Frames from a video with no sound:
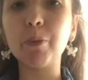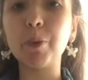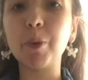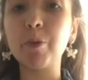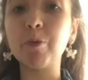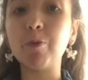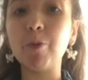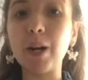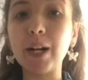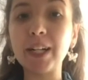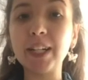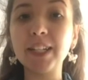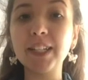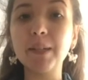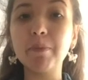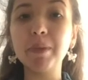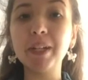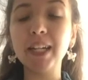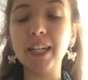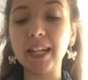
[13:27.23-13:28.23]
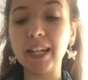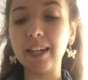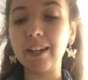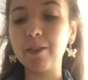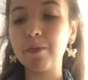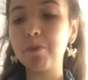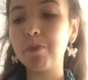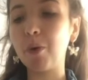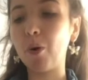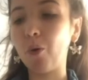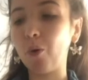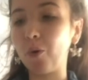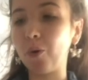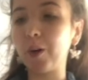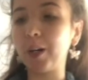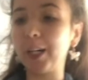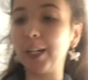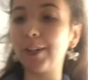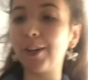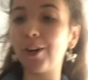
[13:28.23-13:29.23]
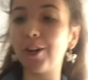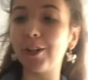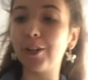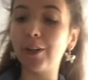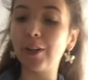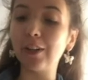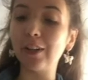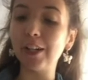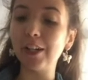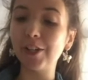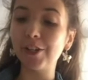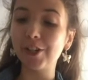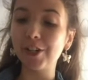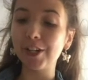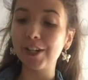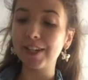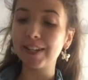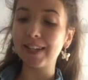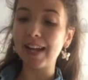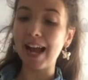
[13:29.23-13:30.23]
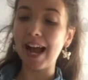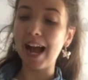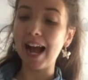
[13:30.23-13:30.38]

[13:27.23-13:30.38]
we're ready to begin pouring our delicious